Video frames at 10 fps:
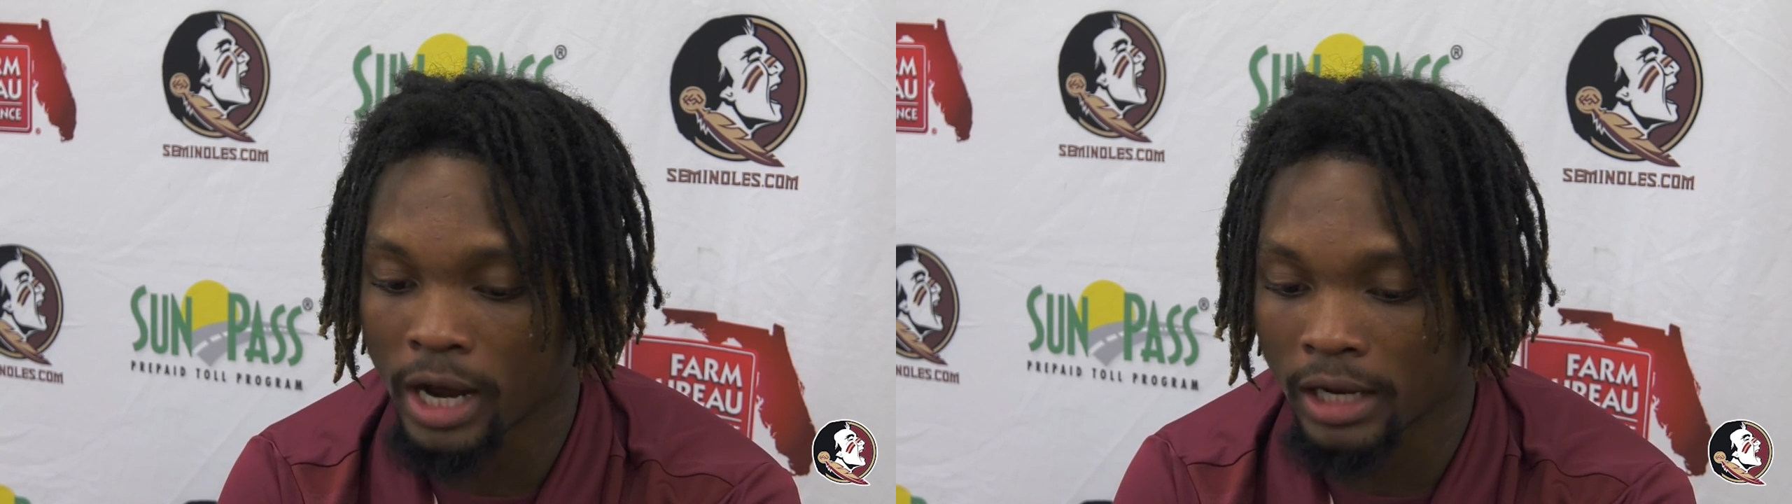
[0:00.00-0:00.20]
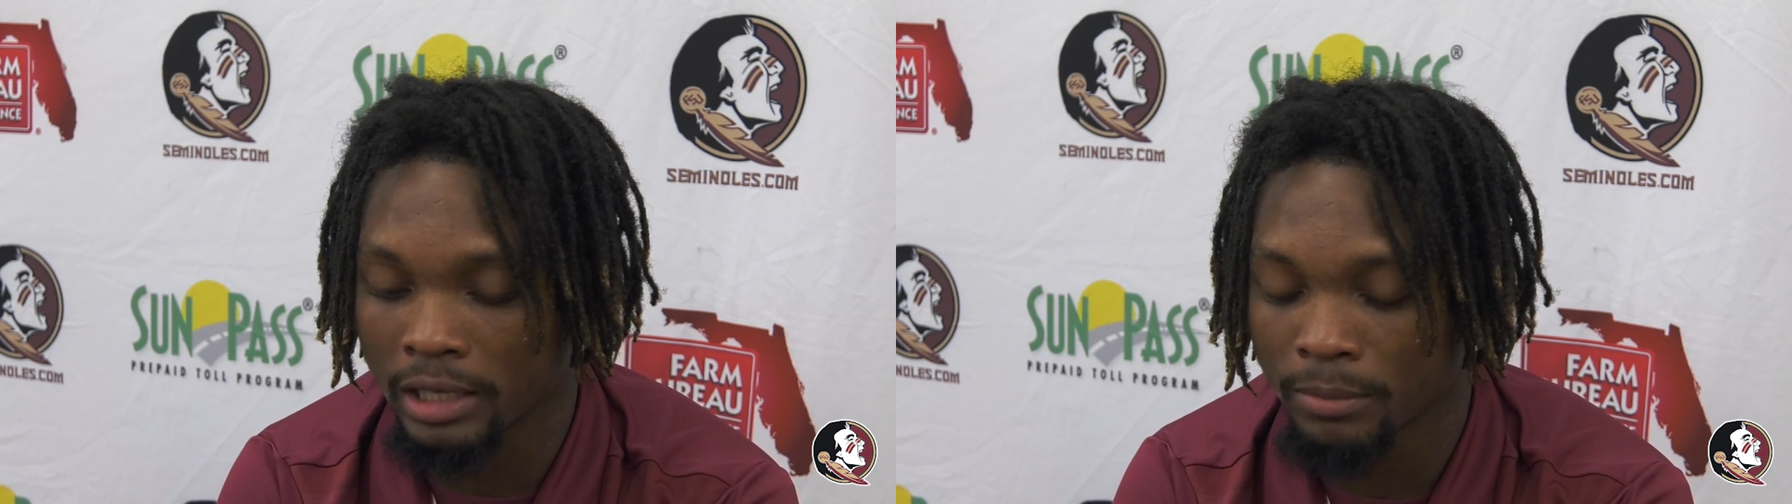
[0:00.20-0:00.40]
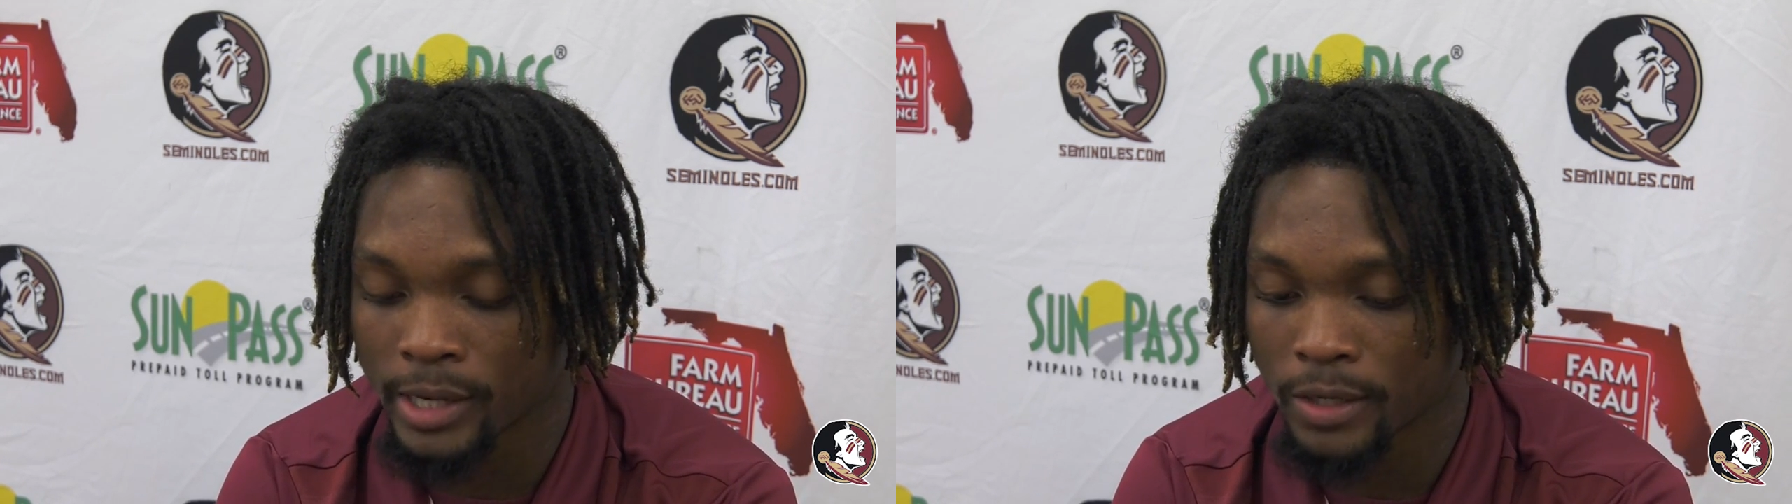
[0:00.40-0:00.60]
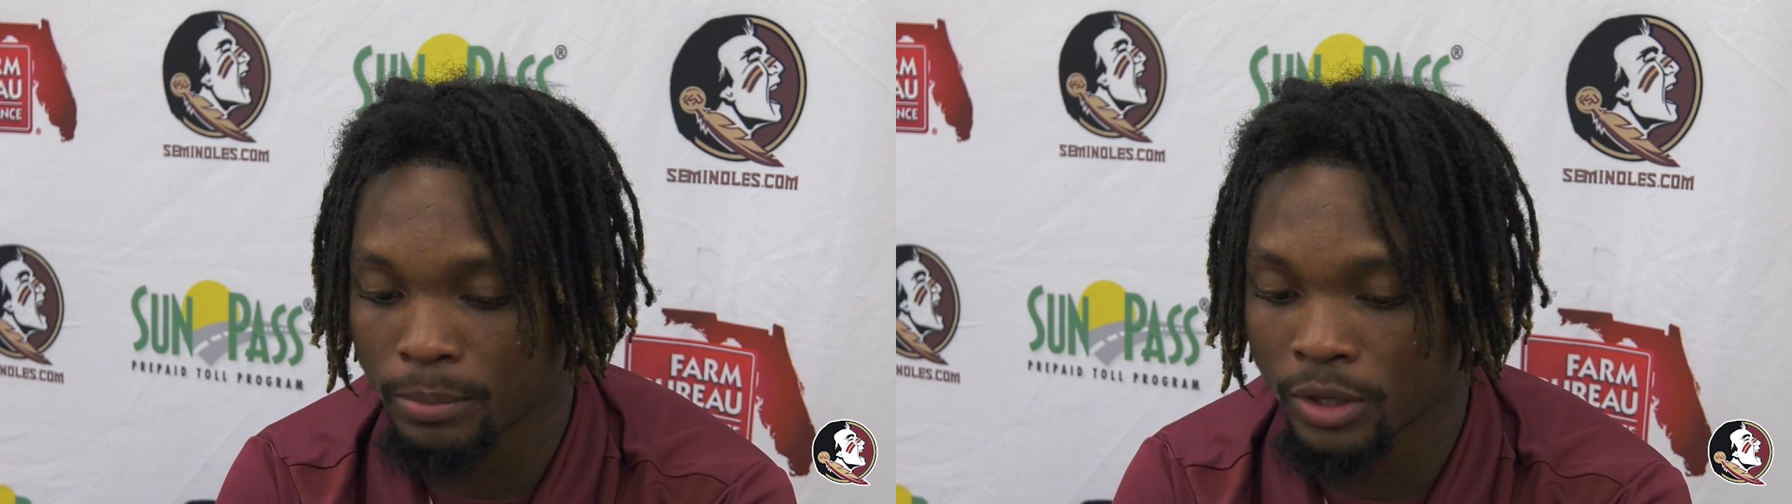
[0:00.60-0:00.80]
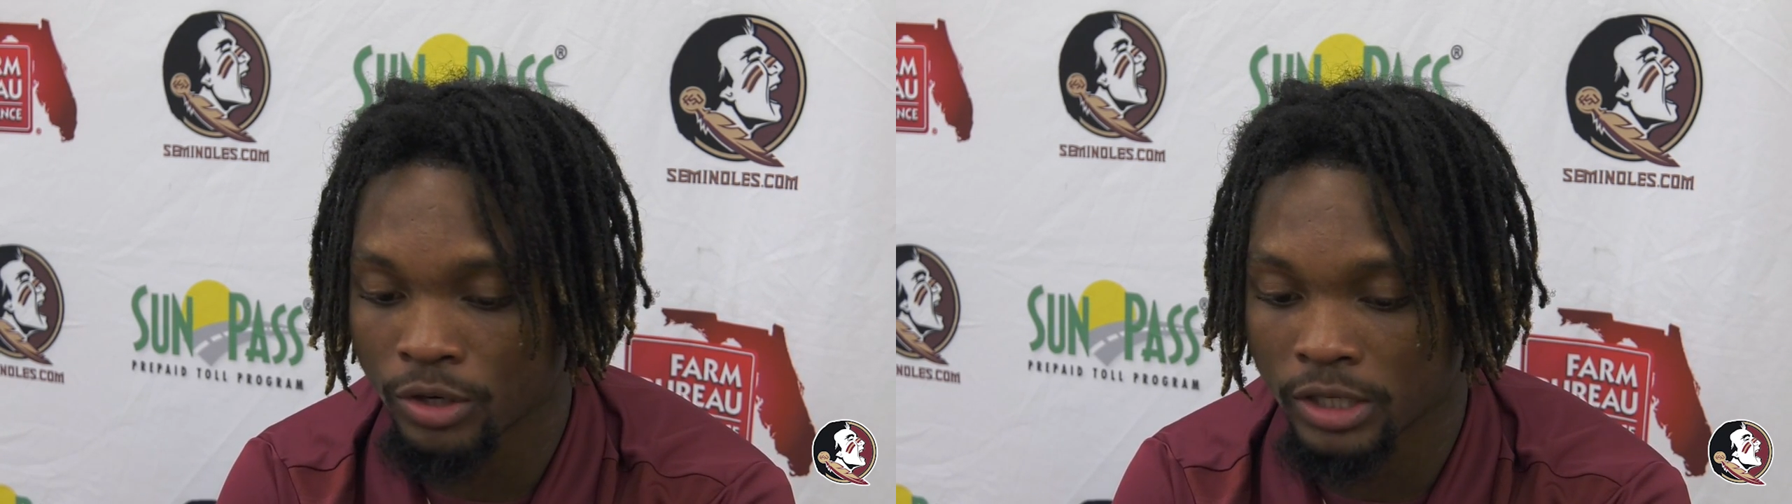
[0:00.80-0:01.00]
got to eliminate the
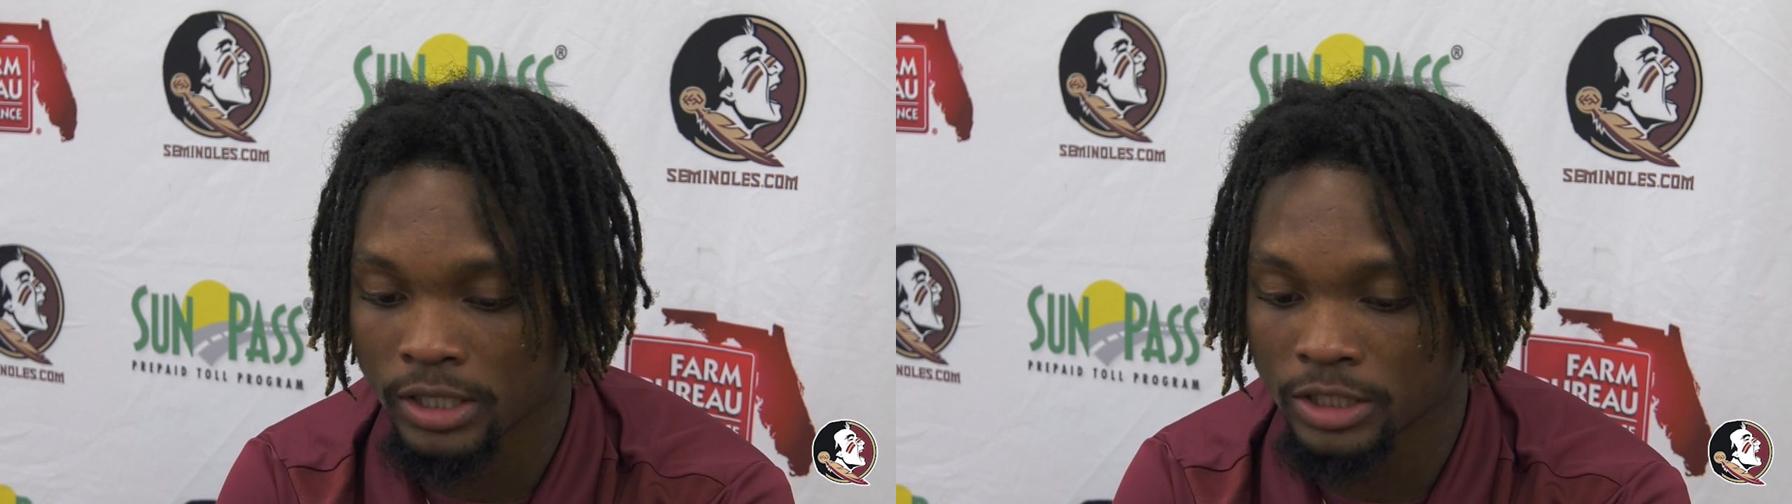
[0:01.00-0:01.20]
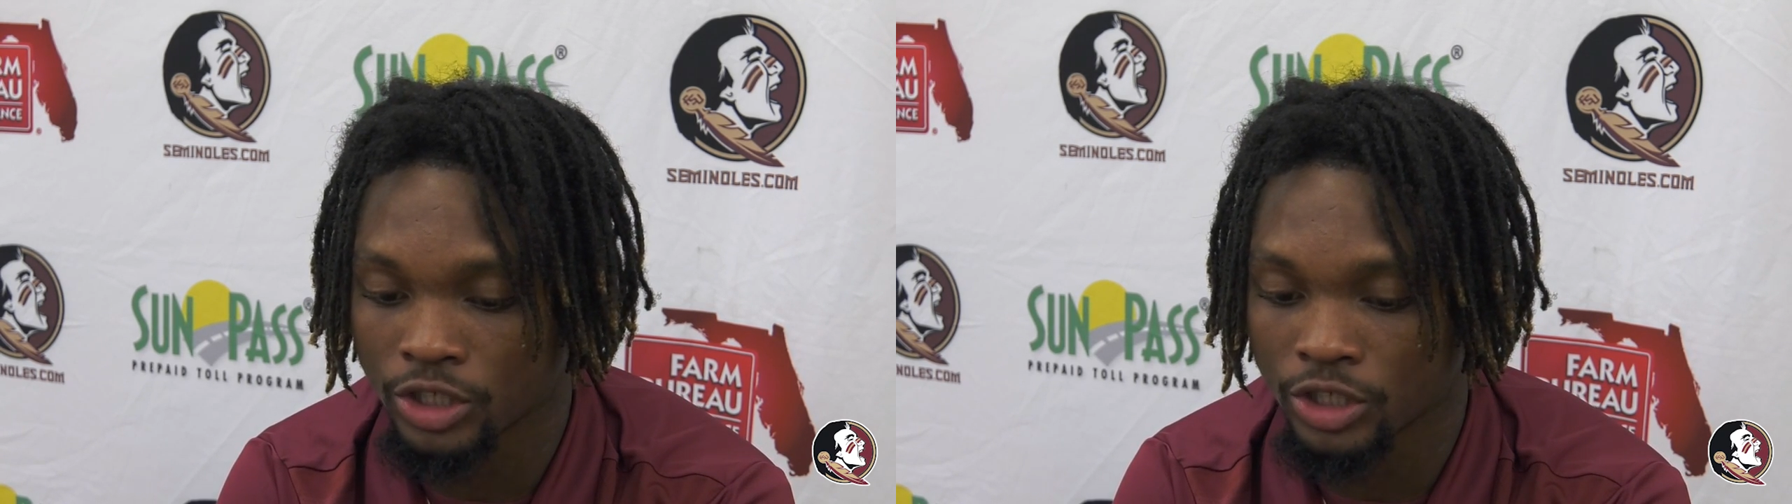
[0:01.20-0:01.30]
penalties,